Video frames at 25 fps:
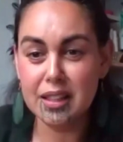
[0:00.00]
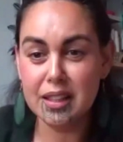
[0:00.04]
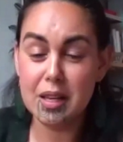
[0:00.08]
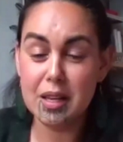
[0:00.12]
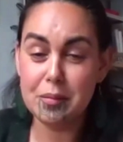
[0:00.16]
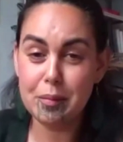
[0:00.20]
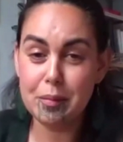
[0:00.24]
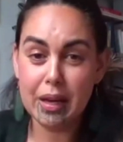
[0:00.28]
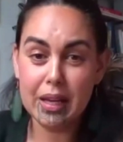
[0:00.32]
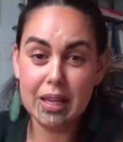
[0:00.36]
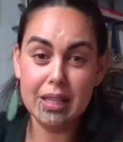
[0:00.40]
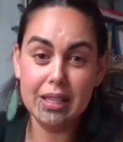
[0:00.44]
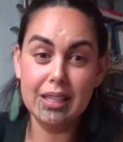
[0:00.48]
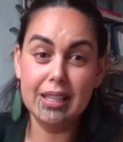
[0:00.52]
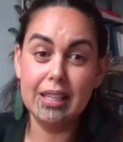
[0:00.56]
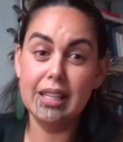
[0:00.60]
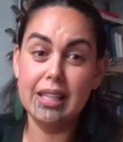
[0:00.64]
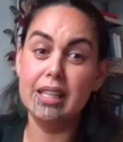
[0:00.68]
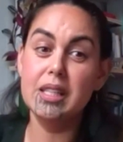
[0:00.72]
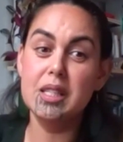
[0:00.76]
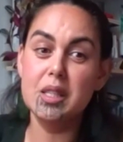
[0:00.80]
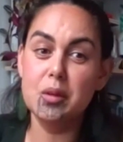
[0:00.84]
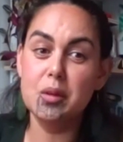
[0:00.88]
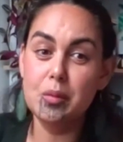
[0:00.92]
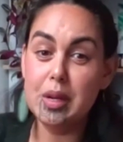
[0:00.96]
There may
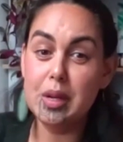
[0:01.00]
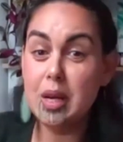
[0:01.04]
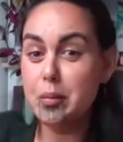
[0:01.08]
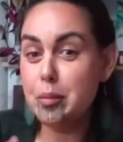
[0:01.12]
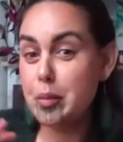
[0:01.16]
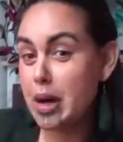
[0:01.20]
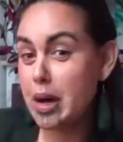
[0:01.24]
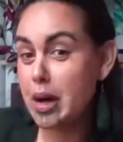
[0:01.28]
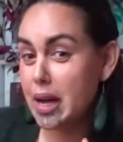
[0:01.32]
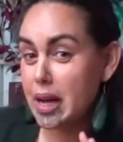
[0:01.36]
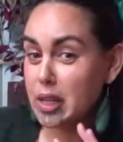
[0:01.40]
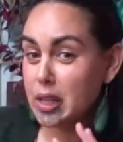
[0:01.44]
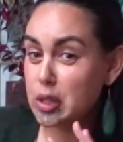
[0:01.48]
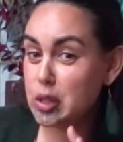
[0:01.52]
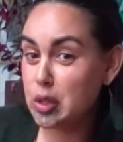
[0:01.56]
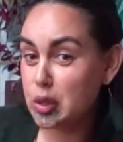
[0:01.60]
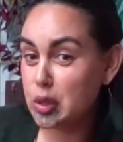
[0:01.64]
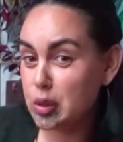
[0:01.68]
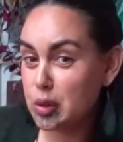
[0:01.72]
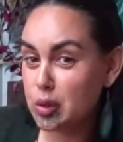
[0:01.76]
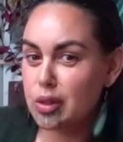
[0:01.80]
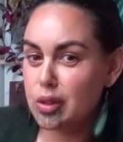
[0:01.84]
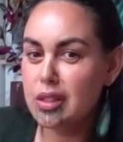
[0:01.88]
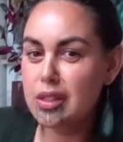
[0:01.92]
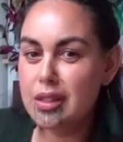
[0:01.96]
need to be a part
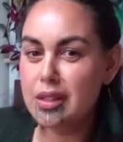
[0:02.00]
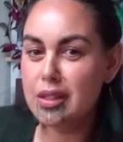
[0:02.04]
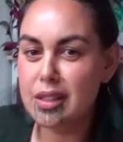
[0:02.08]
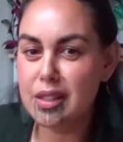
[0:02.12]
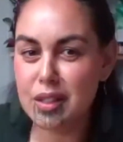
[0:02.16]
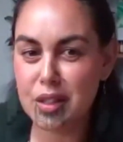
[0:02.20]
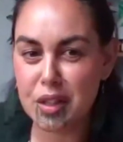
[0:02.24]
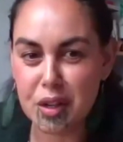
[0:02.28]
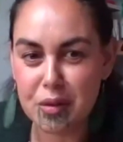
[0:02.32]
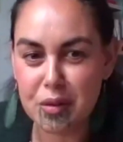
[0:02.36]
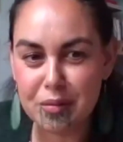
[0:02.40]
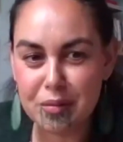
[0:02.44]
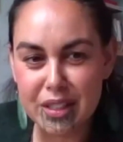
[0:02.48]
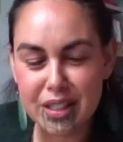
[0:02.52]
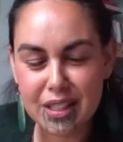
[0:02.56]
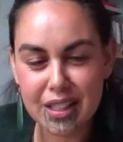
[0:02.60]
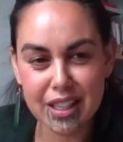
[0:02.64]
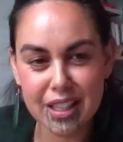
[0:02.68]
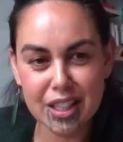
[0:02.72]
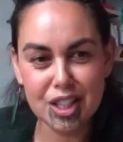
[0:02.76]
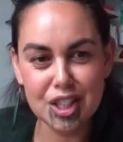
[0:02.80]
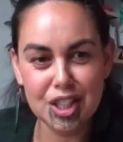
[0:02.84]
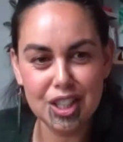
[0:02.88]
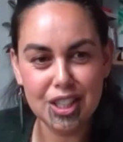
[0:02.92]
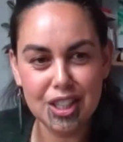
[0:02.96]
two to this
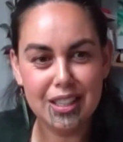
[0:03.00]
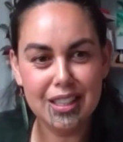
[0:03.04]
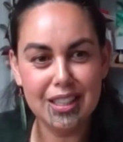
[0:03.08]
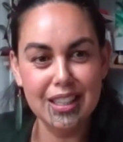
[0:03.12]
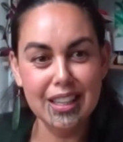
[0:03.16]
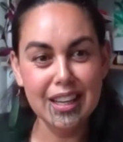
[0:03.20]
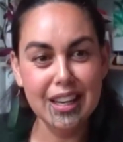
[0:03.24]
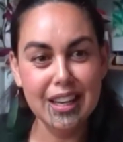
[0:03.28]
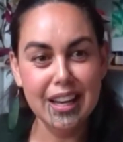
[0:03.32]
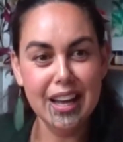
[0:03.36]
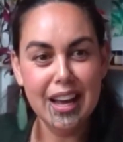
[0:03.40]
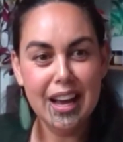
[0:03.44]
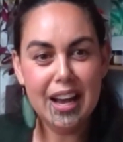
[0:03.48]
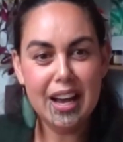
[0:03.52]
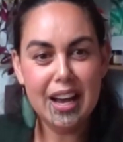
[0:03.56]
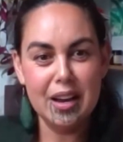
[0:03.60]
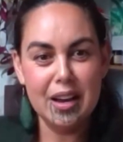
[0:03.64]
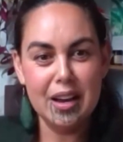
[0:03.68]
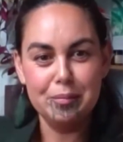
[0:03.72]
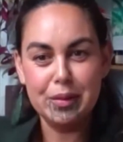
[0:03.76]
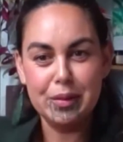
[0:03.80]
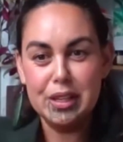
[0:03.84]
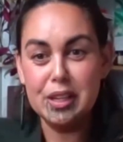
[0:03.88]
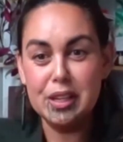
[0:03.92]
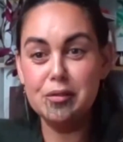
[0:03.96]
conversation,
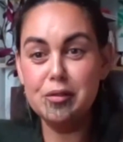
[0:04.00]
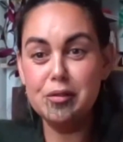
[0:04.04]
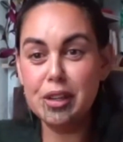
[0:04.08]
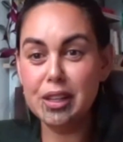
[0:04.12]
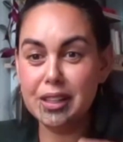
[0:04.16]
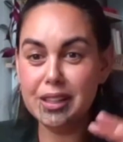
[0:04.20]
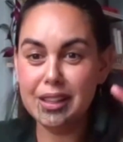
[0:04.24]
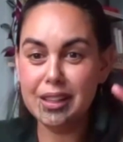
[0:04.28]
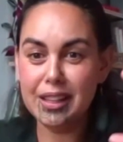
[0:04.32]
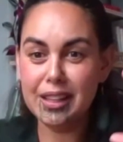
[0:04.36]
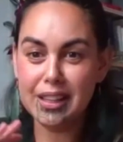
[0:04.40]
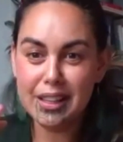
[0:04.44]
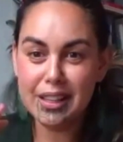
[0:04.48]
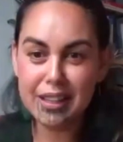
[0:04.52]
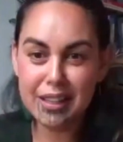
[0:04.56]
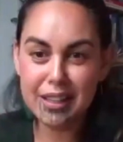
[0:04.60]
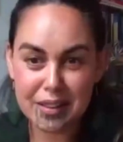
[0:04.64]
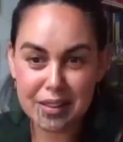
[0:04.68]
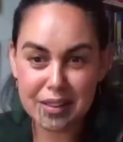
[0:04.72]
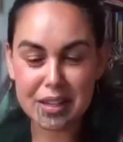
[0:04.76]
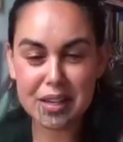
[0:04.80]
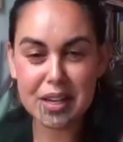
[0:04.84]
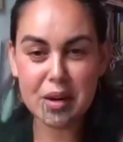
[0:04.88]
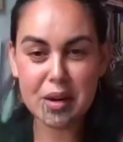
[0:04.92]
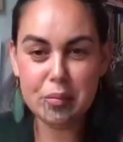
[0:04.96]
um, given the,
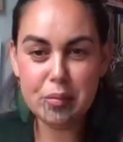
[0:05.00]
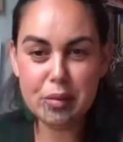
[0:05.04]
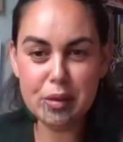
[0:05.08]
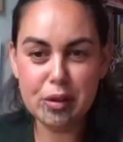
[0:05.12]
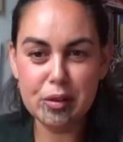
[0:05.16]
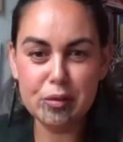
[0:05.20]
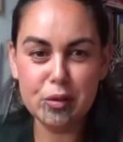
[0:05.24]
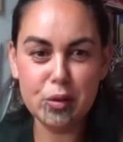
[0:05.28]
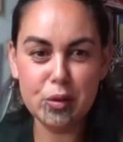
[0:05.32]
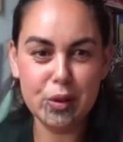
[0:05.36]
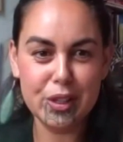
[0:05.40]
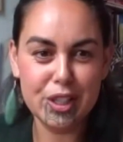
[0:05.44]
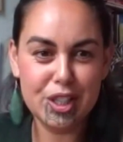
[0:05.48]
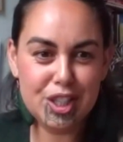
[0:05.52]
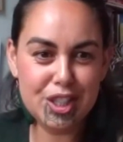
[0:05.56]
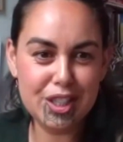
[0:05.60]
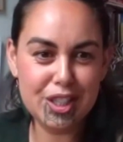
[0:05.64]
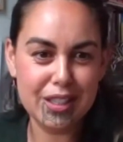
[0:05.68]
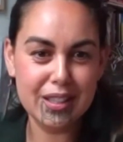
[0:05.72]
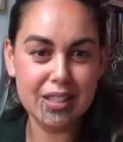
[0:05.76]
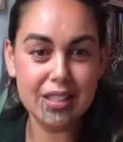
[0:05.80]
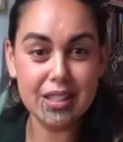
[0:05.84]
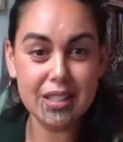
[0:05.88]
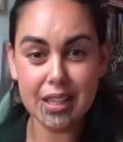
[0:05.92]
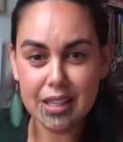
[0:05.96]
the number of
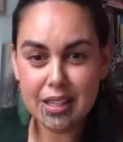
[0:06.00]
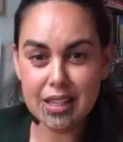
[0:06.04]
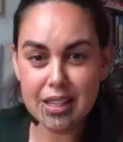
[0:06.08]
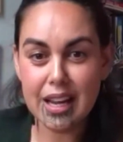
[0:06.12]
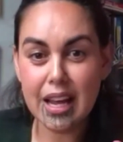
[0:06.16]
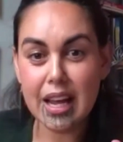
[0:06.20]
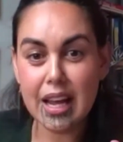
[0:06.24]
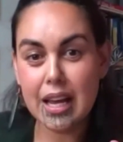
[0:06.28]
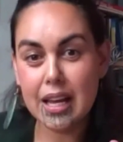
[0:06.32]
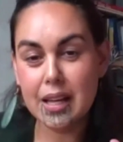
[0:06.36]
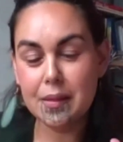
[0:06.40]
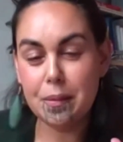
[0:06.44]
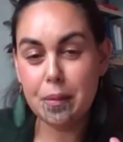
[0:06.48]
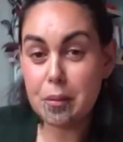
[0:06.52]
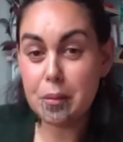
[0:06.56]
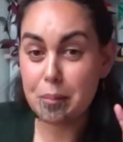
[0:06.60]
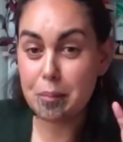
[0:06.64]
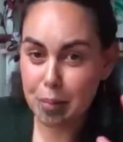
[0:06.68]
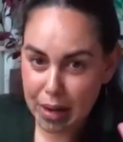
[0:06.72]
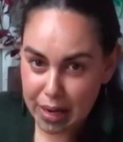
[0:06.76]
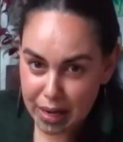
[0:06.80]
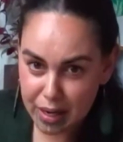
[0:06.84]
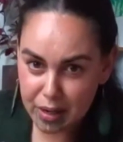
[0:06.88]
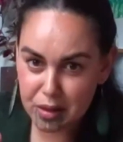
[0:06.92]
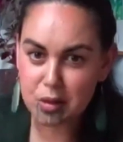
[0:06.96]
questions and, and the
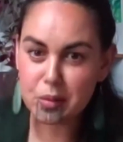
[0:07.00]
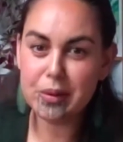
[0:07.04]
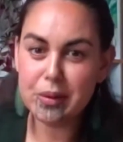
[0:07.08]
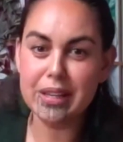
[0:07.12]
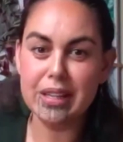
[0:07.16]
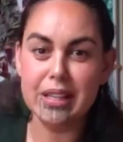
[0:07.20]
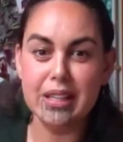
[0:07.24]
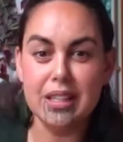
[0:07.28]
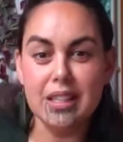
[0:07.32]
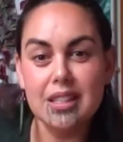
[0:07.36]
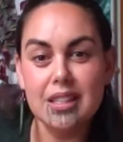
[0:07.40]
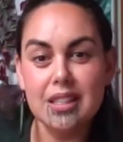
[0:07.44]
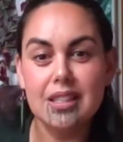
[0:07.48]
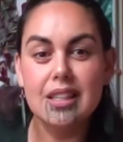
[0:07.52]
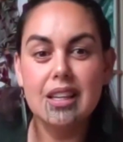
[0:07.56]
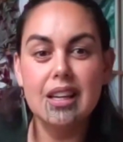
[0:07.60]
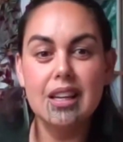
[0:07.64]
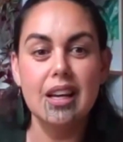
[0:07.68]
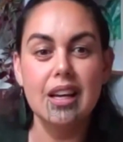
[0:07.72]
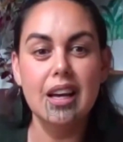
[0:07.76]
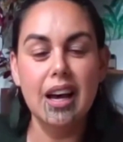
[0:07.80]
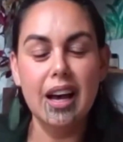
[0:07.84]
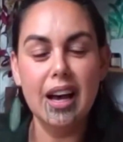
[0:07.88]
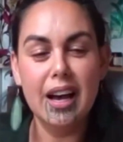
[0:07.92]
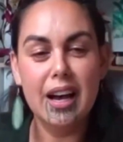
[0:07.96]
pathways
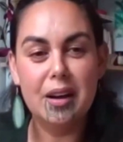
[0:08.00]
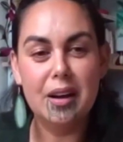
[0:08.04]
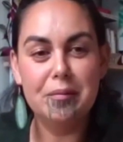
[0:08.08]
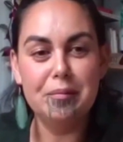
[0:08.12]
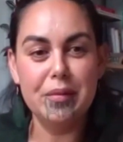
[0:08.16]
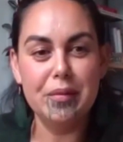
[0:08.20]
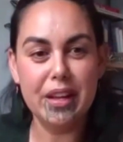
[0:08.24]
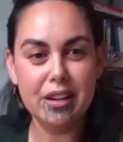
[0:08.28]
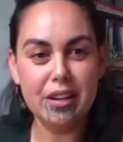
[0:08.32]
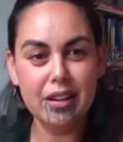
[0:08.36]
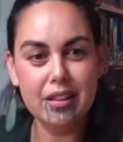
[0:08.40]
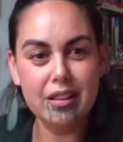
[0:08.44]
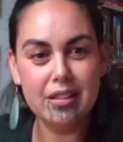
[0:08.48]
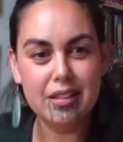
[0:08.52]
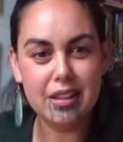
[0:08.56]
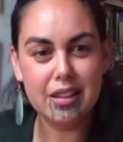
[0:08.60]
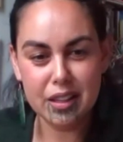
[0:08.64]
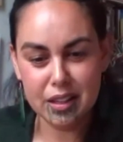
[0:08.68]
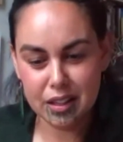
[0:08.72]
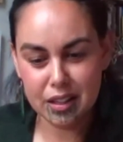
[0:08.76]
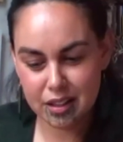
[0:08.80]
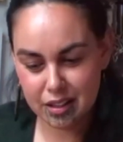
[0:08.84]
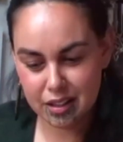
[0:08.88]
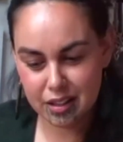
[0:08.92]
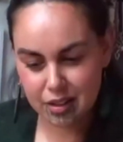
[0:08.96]
um, that I
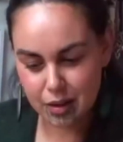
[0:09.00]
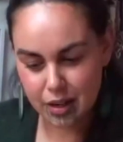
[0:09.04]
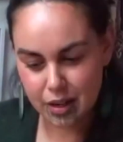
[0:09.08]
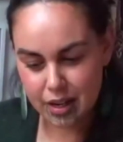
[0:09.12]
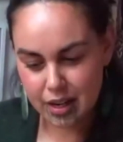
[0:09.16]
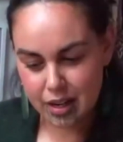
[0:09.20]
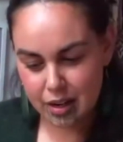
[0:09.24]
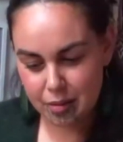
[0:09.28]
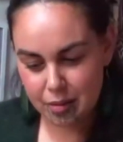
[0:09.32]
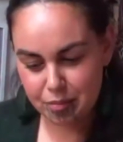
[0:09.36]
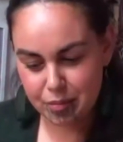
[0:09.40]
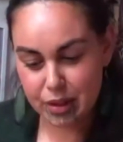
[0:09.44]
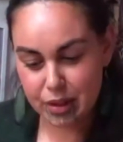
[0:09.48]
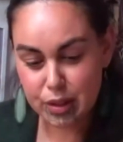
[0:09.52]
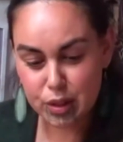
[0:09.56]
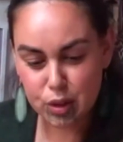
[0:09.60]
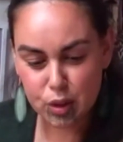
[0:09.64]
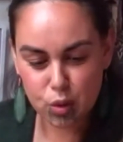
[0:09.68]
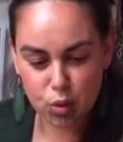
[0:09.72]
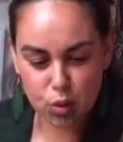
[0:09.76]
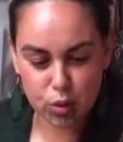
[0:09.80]
think um, this